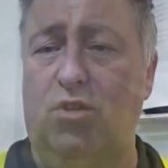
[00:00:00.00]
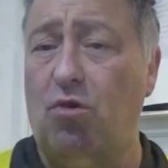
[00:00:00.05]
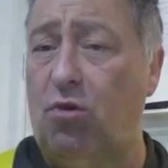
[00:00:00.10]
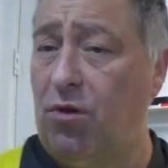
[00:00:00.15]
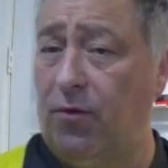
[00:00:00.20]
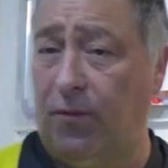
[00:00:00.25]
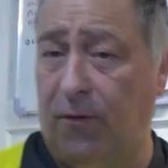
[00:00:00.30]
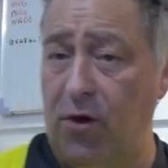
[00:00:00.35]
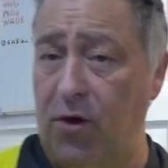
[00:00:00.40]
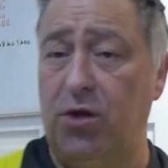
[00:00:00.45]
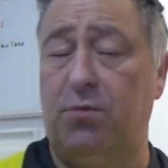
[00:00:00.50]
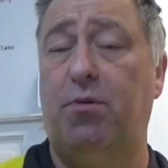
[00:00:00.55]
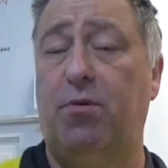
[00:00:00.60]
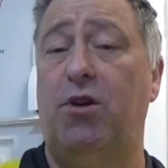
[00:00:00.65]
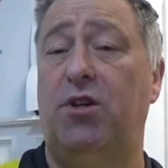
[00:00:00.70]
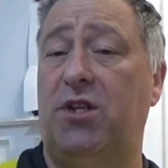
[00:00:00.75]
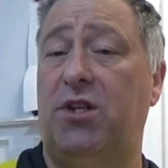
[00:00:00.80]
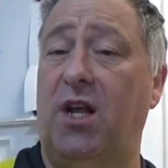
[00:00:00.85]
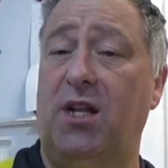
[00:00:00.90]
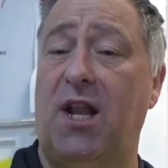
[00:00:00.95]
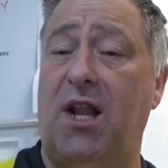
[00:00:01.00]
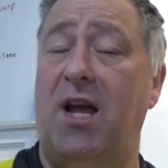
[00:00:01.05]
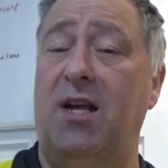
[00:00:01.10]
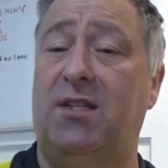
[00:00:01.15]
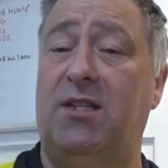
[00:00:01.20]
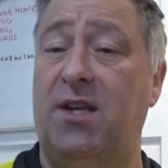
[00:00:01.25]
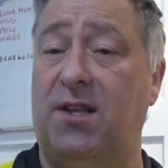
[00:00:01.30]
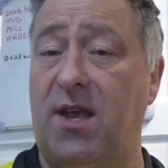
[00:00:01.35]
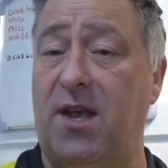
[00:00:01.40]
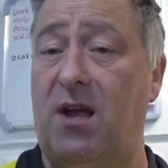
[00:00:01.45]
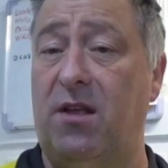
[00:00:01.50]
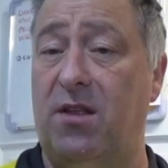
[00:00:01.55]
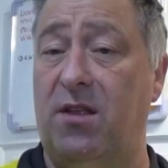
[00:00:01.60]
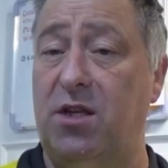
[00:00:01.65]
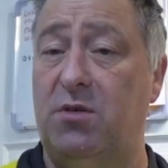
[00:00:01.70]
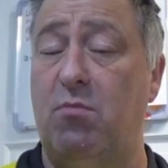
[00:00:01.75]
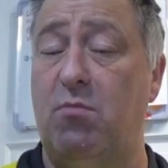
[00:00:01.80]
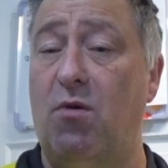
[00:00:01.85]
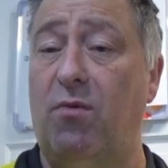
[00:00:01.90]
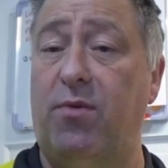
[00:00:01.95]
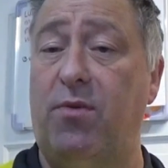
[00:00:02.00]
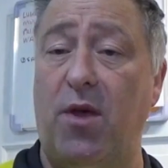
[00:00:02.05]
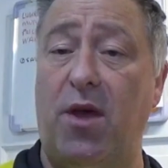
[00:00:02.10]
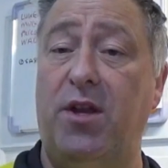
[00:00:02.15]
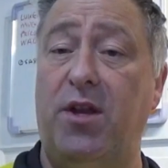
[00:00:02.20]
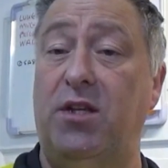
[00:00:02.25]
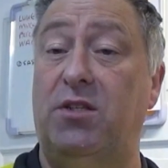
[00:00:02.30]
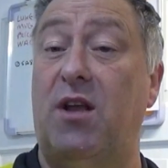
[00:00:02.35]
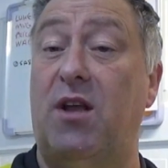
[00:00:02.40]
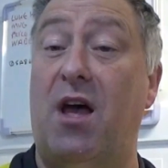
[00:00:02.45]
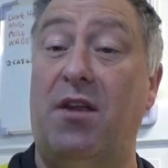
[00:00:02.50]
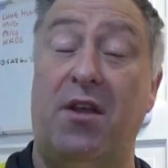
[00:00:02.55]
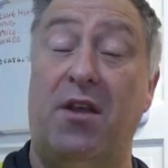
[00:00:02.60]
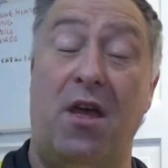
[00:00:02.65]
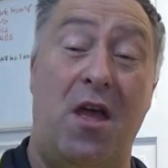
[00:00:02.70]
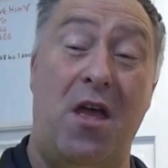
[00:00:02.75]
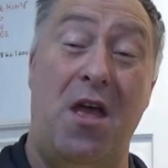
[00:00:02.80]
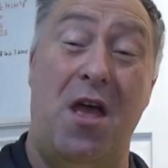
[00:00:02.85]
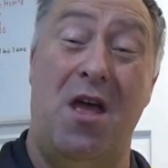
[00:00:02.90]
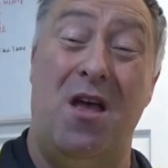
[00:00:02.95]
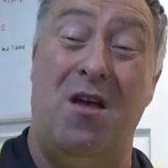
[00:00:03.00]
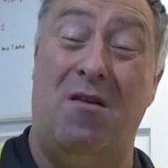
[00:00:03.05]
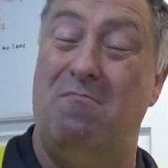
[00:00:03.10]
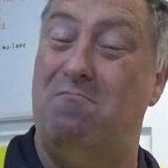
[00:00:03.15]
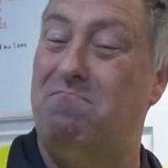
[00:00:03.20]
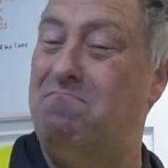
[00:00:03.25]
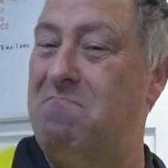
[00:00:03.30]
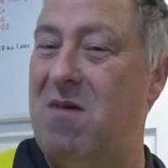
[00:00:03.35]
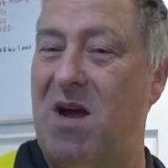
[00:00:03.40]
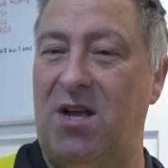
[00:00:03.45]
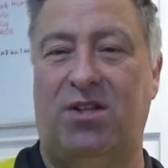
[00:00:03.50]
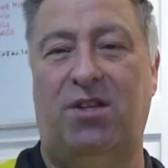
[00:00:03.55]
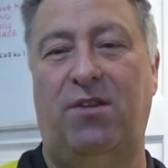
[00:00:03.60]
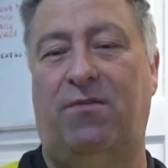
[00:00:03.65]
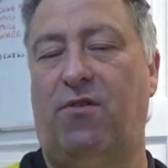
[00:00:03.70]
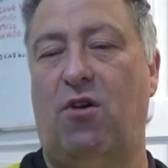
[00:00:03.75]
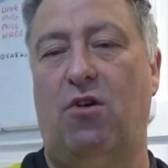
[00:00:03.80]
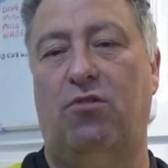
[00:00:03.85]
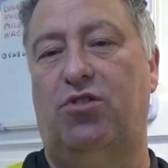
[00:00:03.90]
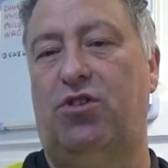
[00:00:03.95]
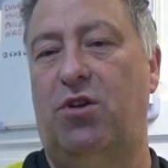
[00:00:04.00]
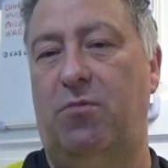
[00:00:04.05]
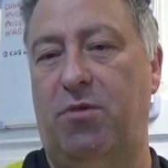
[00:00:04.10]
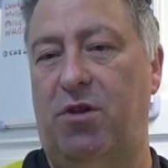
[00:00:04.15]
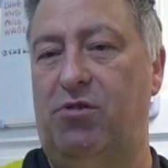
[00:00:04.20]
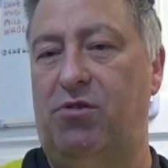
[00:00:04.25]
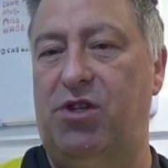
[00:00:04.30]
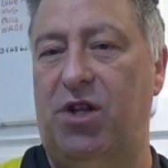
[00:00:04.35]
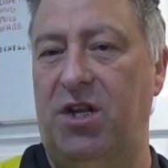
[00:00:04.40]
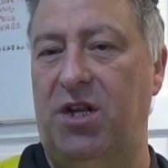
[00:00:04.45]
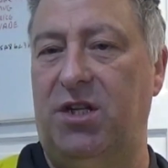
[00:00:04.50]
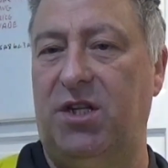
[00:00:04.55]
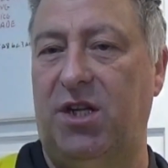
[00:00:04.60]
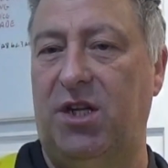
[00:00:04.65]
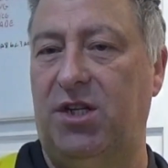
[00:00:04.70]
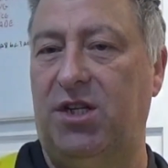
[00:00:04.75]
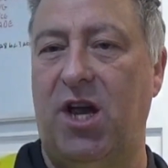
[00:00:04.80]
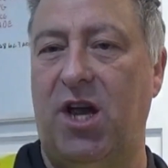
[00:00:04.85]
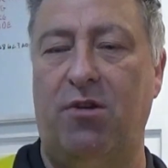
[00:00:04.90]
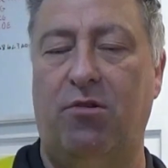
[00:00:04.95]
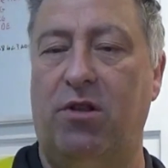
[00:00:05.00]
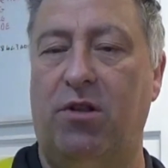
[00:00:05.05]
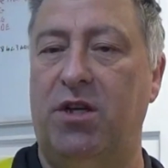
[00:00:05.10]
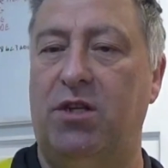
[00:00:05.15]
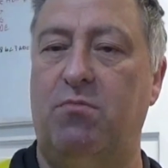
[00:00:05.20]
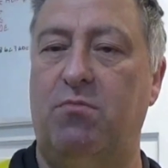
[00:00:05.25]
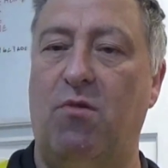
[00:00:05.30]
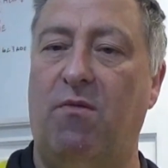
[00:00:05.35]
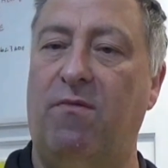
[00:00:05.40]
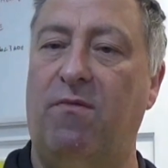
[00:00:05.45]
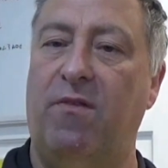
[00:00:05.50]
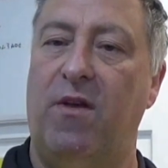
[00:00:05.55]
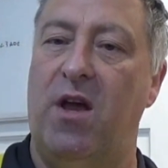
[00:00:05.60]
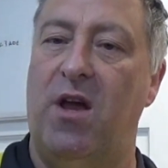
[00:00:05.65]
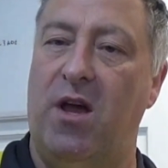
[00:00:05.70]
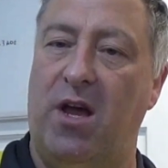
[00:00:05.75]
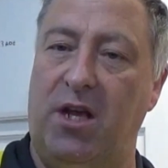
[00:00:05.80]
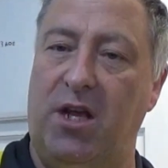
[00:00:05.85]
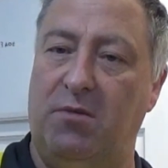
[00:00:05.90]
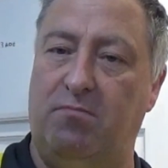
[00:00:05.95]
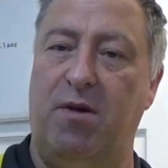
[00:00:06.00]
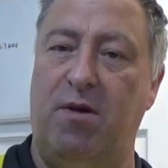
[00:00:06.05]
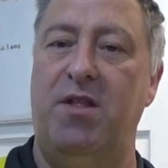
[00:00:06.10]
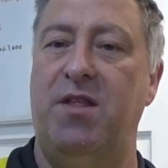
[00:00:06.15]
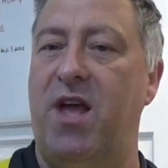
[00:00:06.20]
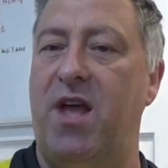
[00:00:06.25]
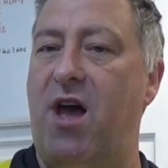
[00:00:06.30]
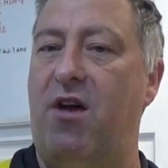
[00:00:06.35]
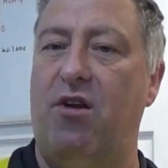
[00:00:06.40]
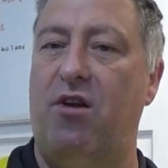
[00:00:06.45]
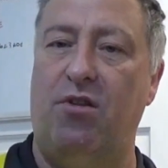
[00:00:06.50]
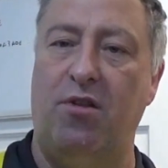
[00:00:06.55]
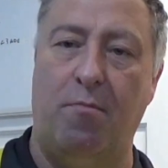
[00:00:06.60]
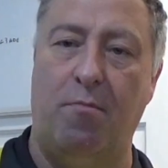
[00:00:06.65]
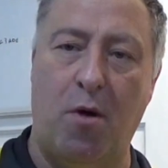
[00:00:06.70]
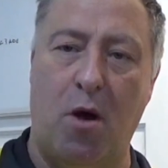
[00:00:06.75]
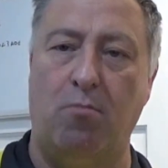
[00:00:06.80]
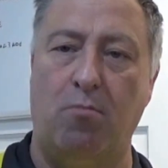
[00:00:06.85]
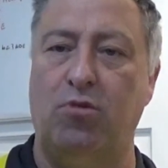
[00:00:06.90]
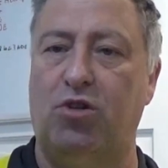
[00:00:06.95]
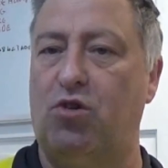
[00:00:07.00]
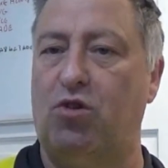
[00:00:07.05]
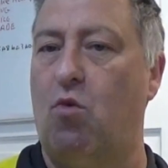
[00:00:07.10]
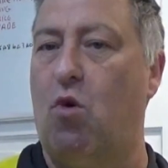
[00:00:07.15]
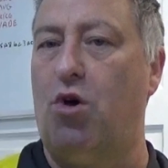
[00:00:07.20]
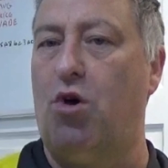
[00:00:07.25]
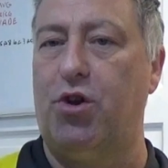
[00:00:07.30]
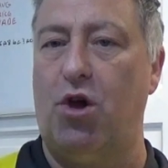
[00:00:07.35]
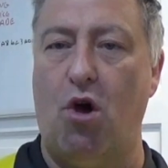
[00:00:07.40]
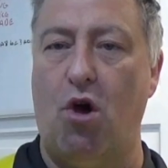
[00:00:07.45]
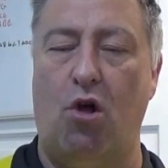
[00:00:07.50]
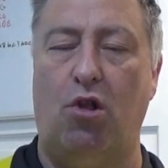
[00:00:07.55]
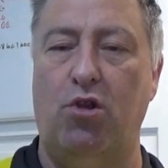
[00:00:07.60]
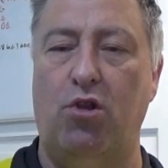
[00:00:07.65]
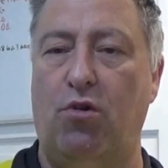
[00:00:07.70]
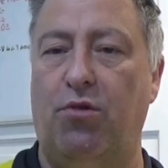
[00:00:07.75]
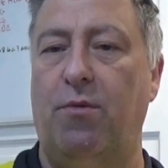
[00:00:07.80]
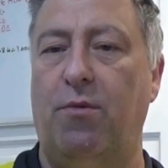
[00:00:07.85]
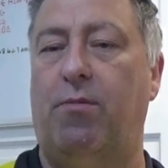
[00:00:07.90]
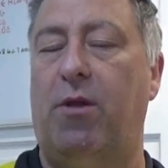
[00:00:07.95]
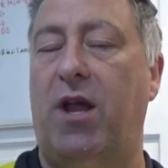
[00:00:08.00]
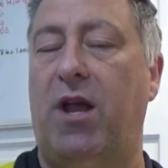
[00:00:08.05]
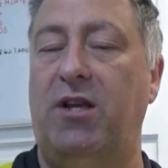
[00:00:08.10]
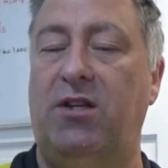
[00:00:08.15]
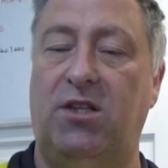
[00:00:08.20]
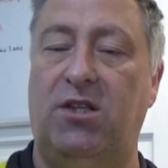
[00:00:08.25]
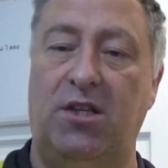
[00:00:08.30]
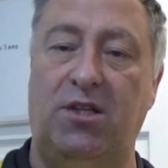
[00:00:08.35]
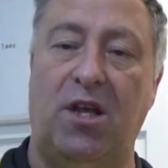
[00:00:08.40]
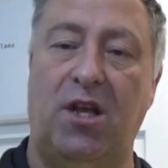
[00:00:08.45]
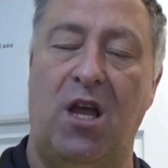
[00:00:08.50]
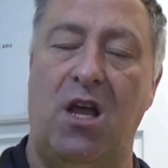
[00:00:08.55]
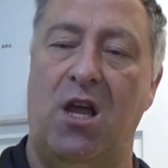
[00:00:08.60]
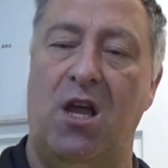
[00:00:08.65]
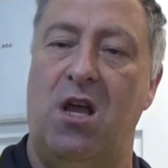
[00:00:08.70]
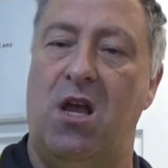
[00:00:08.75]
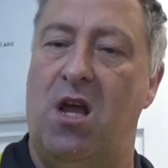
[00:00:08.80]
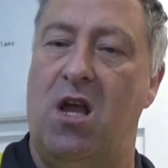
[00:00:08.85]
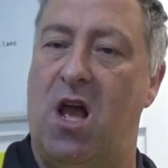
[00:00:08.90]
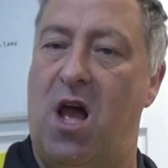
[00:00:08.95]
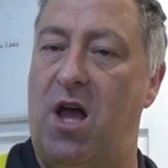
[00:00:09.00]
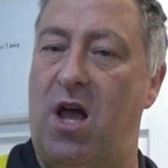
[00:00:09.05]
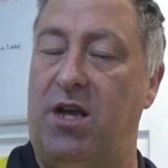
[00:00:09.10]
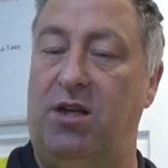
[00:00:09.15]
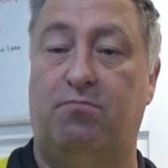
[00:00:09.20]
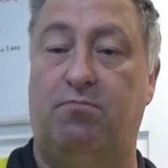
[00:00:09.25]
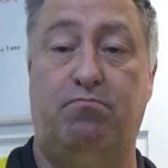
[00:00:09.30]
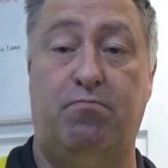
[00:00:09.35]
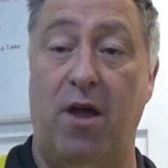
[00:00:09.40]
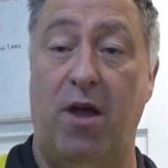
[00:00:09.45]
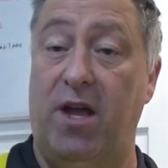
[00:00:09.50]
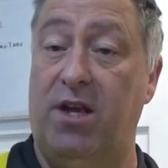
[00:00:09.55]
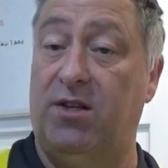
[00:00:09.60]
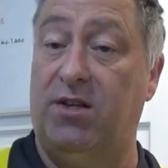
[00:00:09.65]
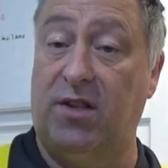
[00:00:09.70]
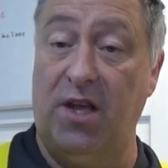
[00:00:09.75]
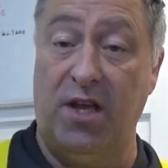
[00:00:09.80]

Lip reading: so the first person I'd like to thank this month, and he's had massive contribution into the channel this month. He's been there on the bomb squad, all the other places. He's